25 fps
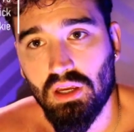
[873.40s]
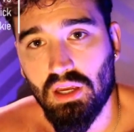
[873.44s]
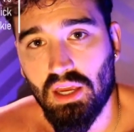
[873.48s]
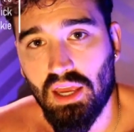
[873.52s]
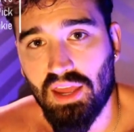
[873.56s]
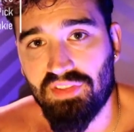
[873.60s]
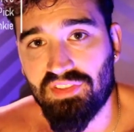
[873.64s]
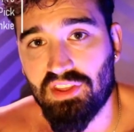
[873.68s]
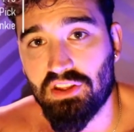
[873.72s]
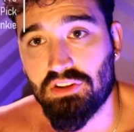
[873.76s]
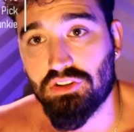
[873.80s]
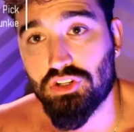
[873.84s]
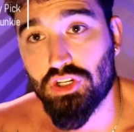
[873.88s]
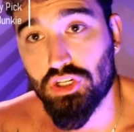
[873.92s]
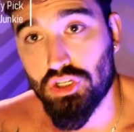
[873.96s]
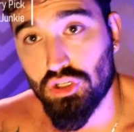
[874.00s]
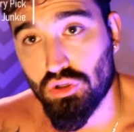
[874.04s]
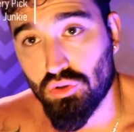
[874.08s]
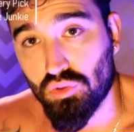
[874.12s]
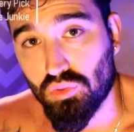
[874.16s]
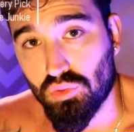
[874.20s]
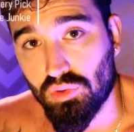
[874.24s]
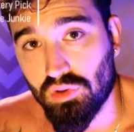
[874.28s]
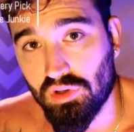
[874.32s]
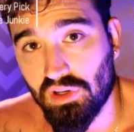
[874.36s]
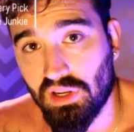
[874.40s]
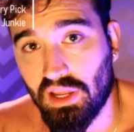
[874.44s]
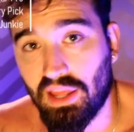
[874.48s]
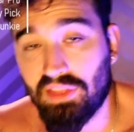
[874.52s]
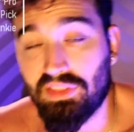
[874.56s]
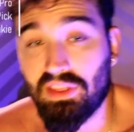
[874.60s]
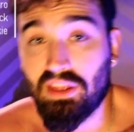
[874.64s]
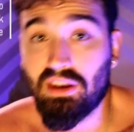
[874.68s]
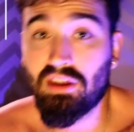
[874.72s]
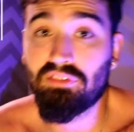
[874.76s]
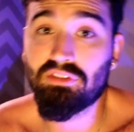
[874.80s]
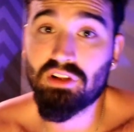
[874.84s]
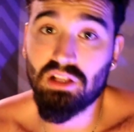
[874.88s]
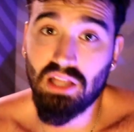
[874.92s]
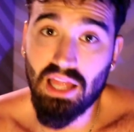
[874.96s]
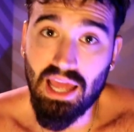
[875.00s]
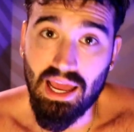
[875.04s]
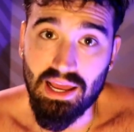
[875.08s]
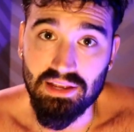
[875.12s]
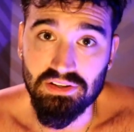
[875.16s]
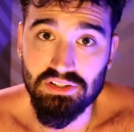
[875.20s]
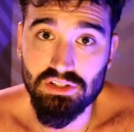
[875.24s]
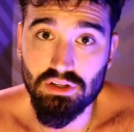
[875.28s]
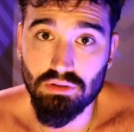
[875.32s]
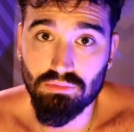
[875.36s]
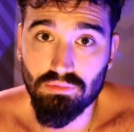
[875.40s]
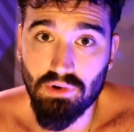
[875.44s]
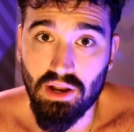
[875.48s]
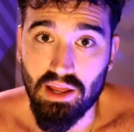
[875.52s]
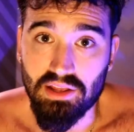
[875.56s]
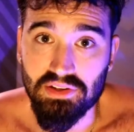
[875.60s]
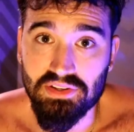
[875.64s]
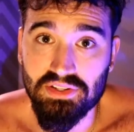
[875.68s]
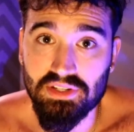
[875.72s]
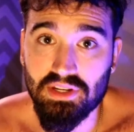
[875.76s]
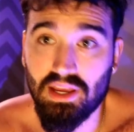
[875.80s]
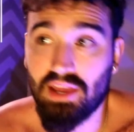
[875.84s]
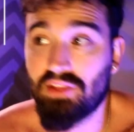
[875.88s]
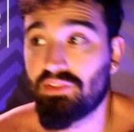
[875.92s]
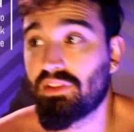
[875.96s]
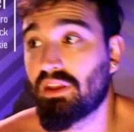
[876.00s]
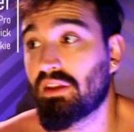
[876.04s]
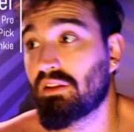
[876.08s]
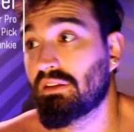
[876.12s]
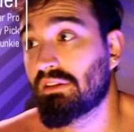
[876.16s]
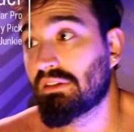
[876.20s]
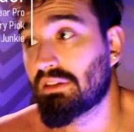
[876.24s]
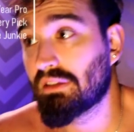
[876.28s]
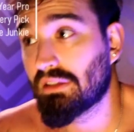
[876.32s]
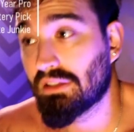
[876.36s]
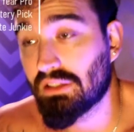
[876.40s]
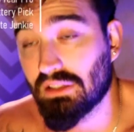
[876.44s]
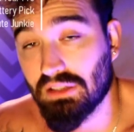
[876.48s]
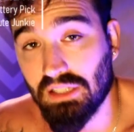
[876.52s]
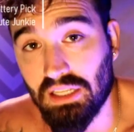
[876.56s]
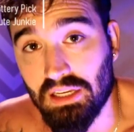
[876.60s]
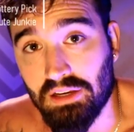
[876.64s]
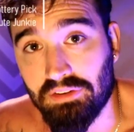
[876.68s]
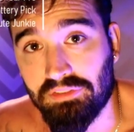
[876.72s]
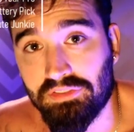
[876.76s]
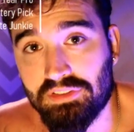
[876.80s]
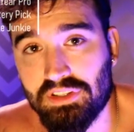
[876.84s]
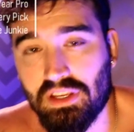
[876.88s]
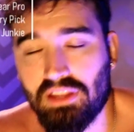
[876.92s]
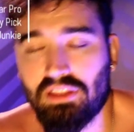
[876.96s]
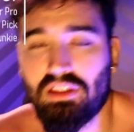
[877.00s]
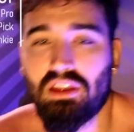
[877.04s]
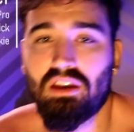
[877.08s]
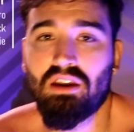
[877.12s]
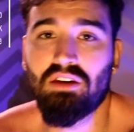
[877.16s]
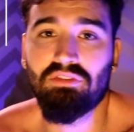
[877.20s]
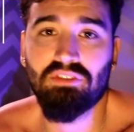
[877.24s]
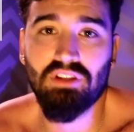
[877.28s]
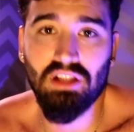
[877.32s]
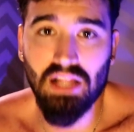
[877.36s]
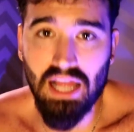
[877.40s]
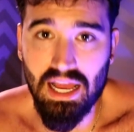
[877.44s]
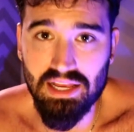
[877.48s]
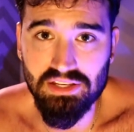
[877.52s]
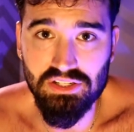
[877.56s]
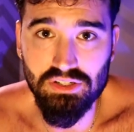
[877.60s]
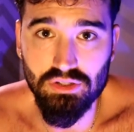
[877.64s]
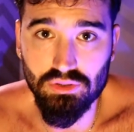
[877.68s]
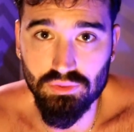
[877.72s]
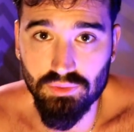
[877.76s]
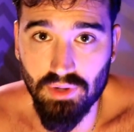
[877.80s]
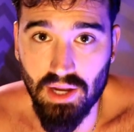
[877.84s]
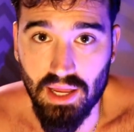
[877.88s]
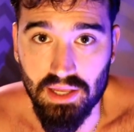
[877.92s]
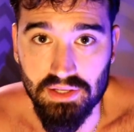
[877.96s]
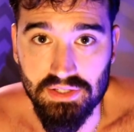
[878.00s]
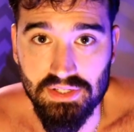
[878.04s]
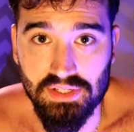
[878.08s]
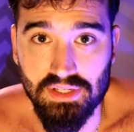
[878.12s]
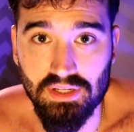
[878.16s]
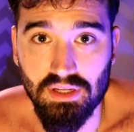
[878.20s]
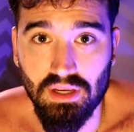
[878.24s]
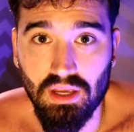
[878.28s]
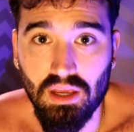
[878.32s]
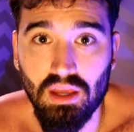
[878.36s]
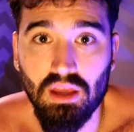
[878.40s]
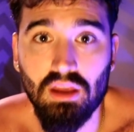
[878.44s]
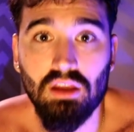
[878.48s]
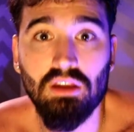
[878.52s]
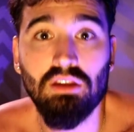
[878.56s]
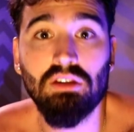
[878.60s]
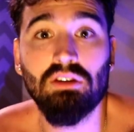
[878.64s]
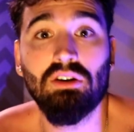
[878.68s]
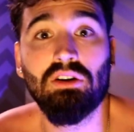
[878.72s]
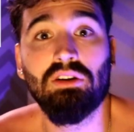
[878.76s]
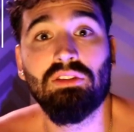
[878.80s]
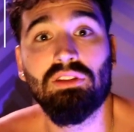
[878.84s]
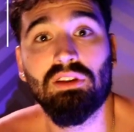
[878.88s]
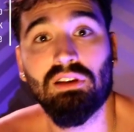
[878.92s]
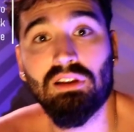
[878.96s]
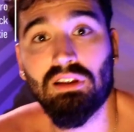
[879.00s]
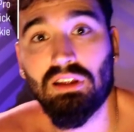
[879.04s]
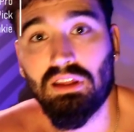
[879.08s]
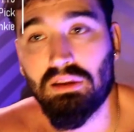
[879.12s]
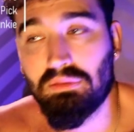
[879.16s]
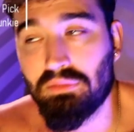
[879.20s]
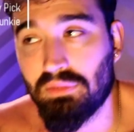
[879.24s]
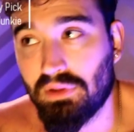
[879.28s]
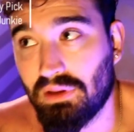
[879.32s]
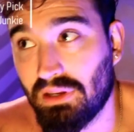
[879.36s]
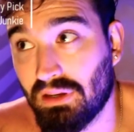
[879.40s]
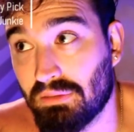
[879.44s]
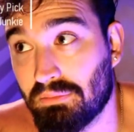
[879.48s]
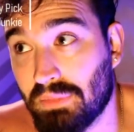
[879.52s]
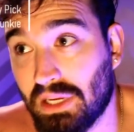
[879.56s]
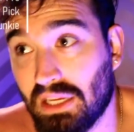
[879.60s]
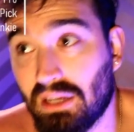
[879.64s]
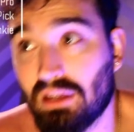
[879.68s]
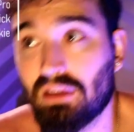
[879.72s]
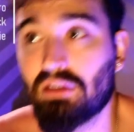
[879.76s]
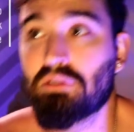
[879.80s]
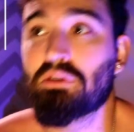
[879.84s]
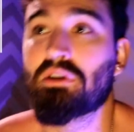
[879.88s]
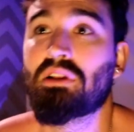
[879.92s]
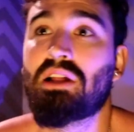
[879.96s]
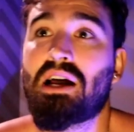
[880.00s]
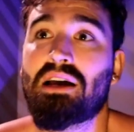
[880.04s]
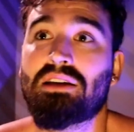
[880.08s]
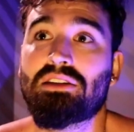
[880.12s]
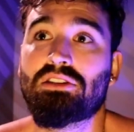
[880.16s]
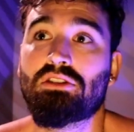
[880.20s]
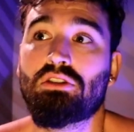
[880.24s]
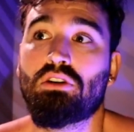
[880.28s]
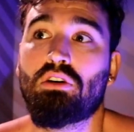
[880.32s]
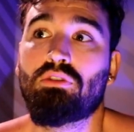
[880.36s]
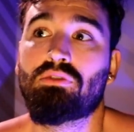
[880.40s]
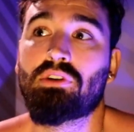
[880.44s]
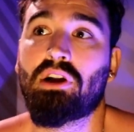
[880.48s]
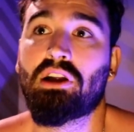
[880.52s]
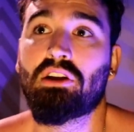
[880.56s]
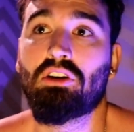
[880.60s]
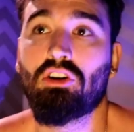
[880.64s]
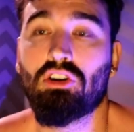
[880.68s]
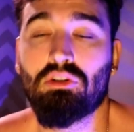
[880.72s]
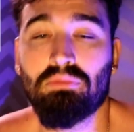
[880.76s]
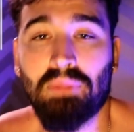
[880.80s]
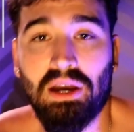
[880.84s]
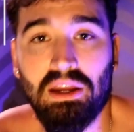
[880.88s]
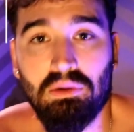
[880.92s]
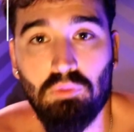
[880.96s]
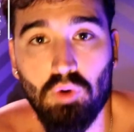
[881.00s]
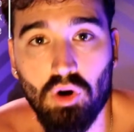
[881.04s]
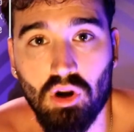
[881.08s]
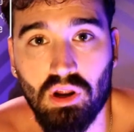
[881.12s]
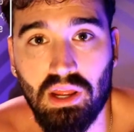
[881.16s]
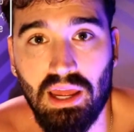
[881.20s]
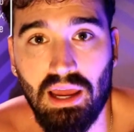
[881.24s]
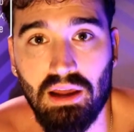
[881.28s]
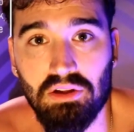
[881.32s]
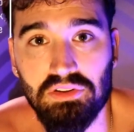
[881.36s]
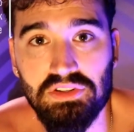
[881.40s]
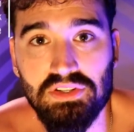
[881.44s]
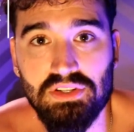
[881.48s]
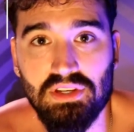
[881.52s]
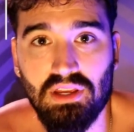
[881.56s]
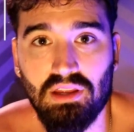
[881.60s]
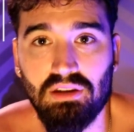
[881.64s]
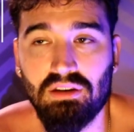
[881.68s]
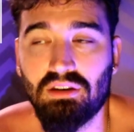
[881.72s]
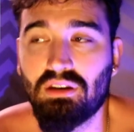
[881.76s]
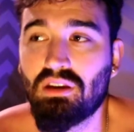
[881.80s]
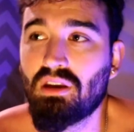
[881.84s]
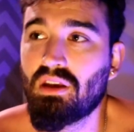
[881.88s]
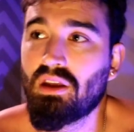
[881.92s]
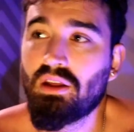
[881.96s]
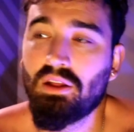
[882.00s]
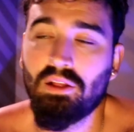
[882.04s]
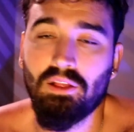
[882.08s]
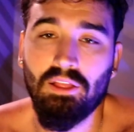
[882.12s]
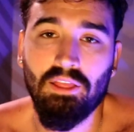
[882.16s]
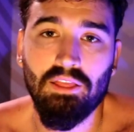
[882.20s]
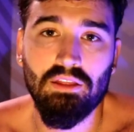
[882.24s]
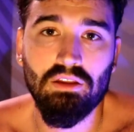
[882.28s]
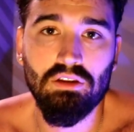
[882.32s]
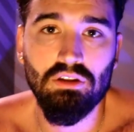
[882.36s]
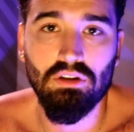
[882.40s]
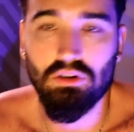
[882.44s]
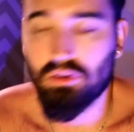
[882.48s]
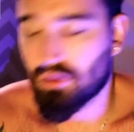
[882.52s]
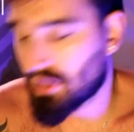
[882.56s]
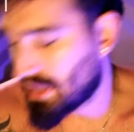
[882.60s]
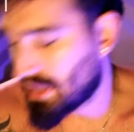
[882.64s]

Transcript: and then shoot and then have class to rest and then lift and then have class to rest you know and then and immediately when class is over i go to my workouts and you know